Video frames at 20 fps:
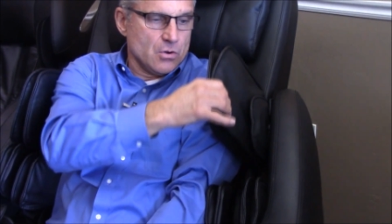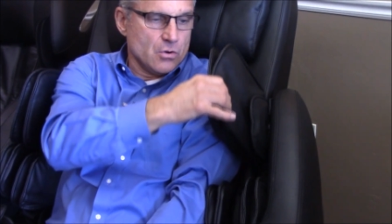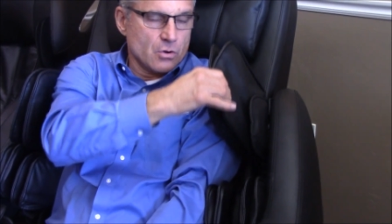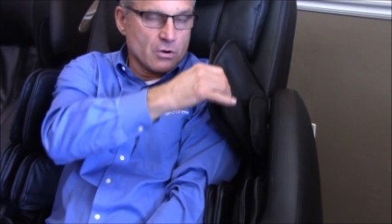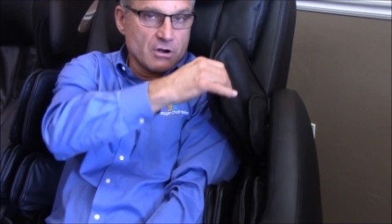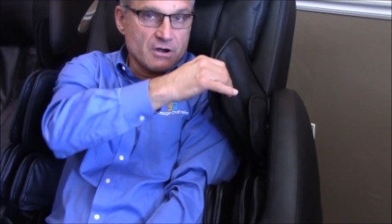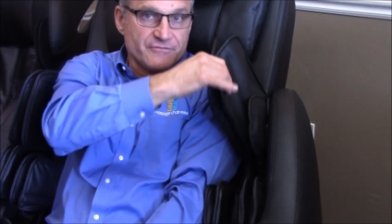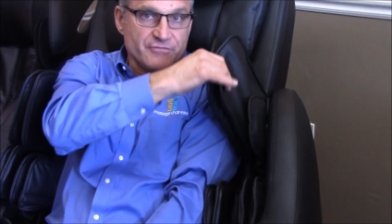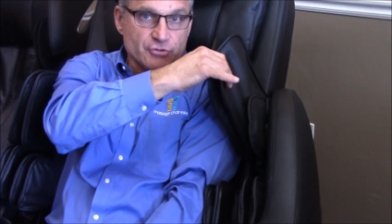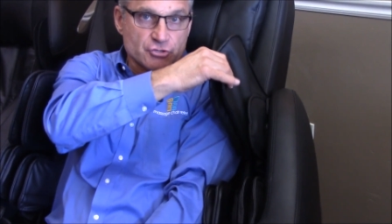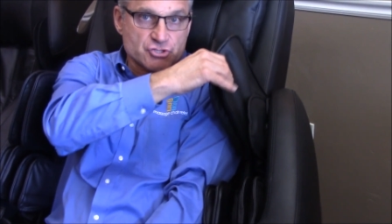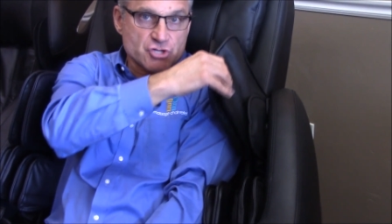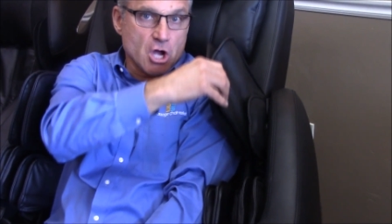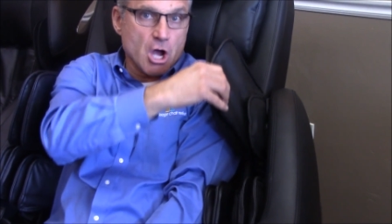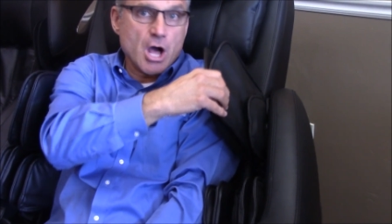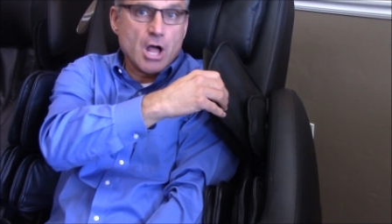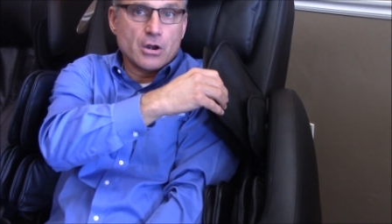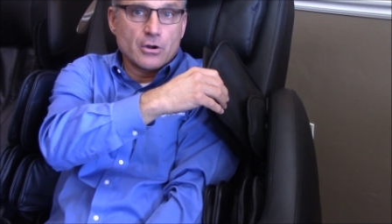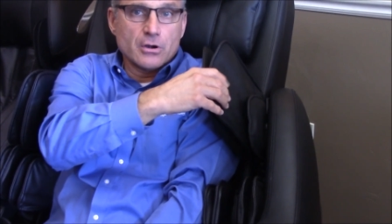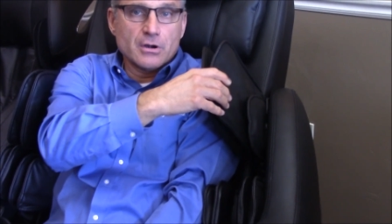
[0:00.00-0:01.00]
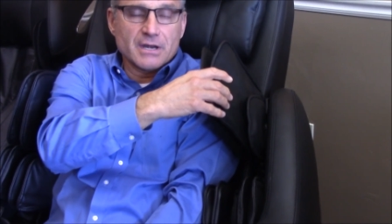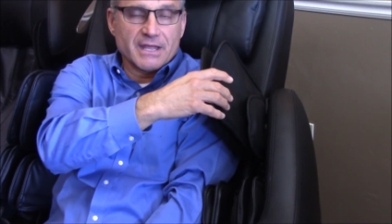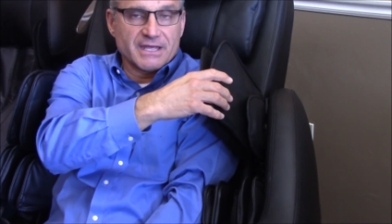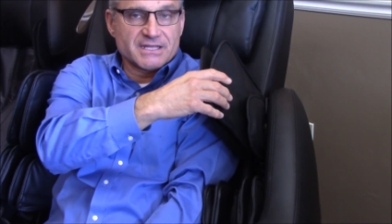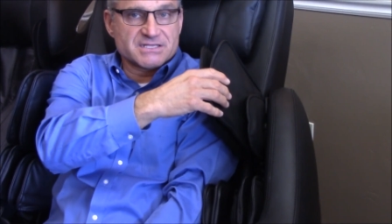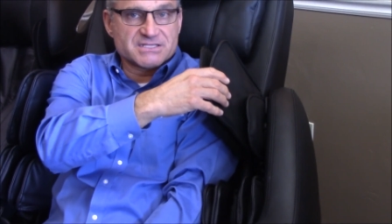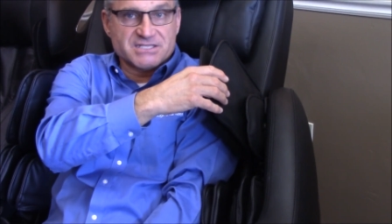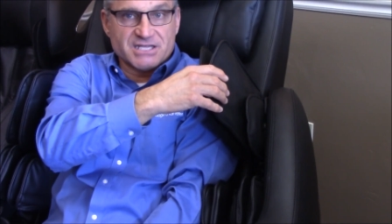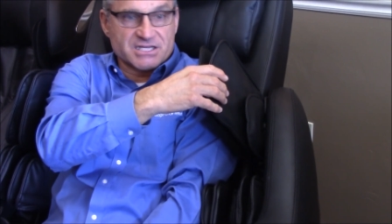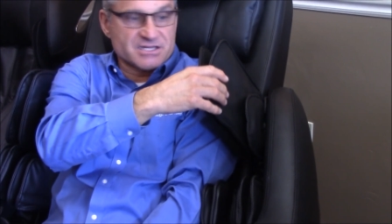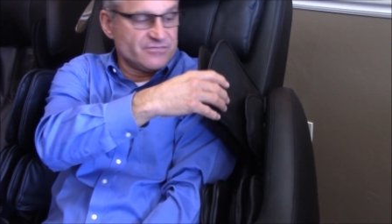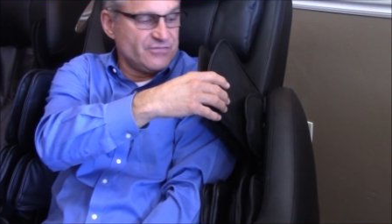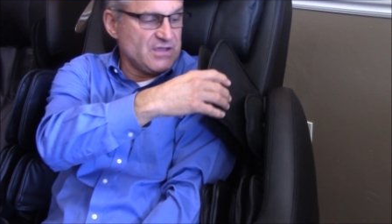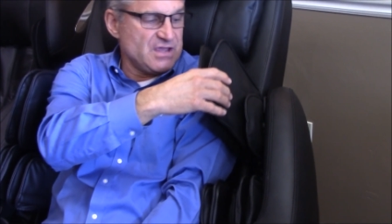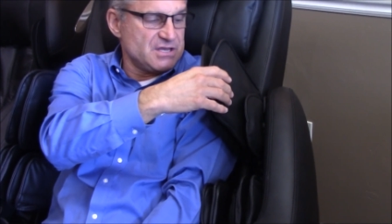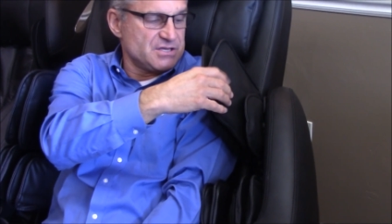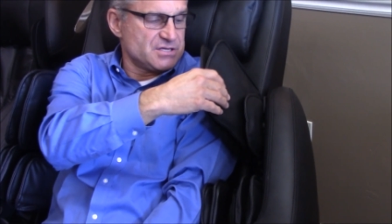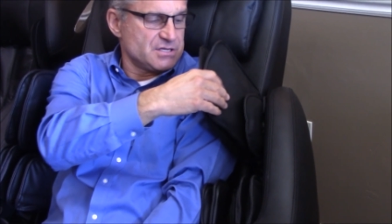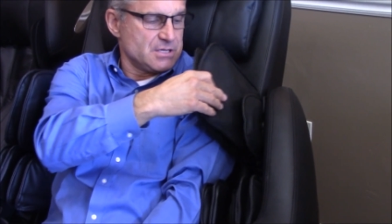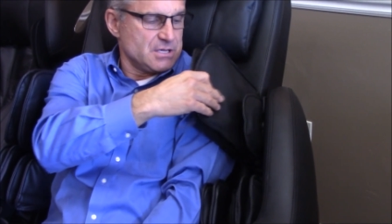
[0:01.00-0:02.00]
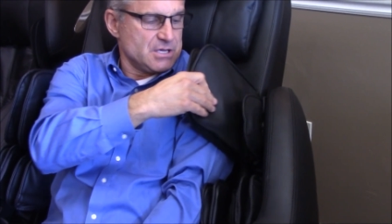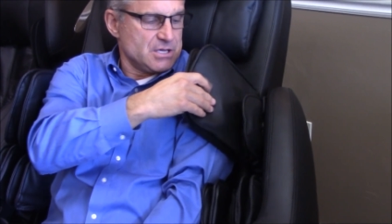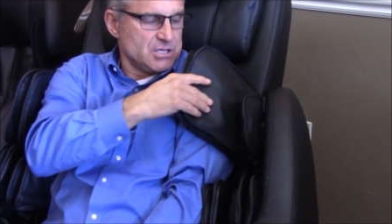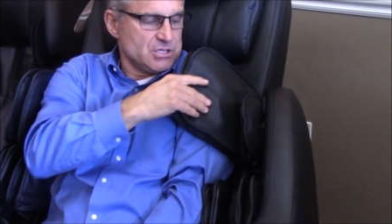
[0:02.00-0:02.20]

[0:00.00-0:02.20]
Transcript: or if you're taller, like six feet,